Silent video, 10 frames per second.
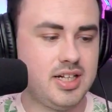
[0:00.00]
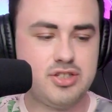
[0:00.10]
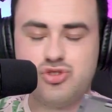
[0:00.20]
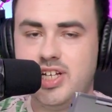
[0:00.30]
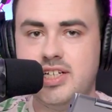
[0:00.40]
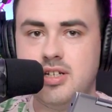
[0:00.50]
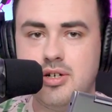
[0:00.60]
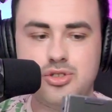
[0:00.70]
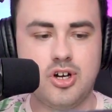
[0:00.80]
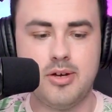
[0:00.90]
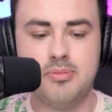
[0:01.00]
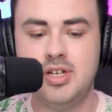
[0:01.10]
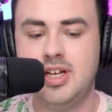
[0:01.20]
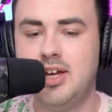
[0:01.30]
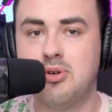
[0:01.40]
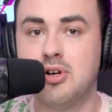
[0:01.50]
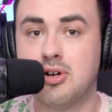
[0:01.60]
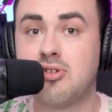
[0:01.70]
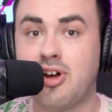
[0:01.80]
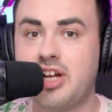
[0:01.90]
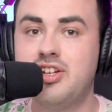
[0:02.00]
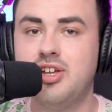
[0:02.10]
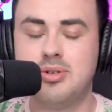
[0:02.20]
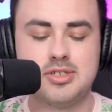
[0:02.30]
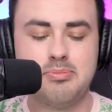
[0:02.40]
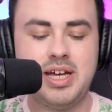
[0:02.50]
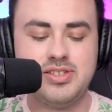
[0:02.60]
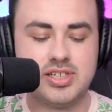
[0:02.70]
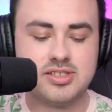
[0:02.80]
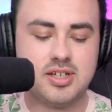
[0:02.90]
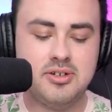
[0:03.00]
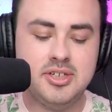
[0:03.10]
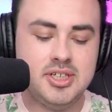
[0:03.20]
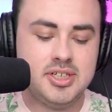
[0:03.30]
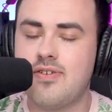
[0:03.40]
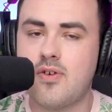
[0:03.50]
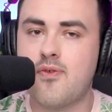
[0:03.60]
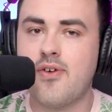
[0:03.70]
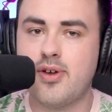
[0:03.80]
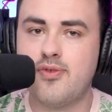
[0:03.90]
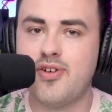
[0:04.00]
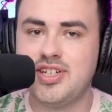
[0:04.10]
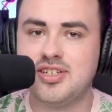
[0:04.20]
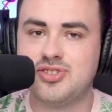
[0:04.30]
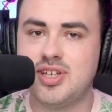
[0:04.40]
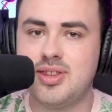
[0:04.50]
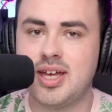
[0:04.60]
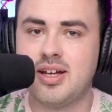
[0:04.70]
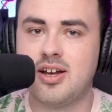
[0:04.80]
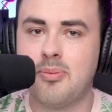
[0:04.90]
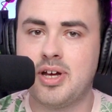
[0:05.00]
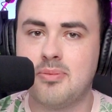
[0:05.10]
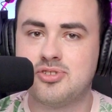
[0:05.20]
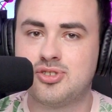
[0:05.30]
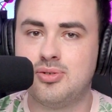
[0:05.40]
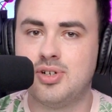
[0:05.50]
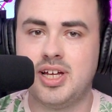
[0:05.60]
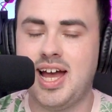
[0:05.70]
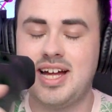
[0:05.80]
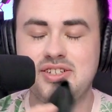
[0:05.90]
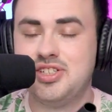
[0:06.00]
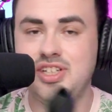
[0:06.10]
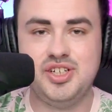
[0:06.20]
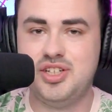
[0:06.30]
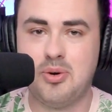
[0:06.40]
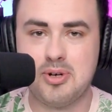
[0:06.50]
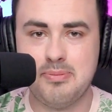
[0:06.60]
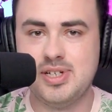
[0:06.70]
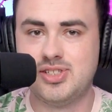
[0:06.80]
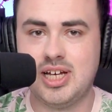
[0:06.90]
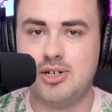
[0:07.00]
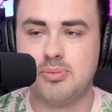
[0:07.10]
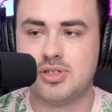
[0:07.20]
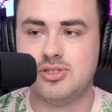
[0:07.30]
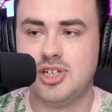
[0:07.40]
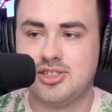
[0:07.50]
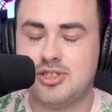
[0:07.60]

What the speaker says: literally in no time, it will look like new. It's amazing. So I have a very, very dusty thing coming up shortly, and you don't want to miss that out because that's